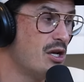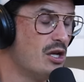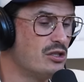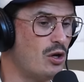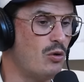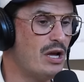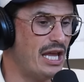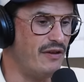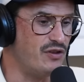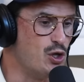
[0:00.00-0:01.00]
Yep. So
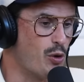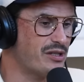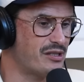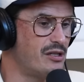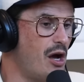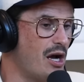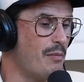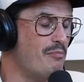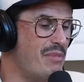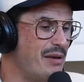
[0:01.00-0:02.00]
if you're
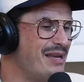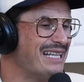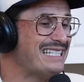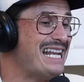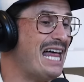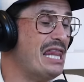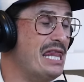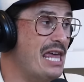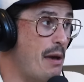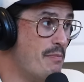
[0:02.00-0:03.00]
stuck, maybe it's
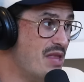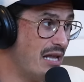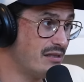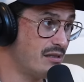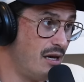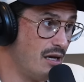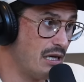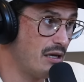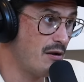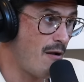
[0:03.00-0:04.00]
not them that's stuck.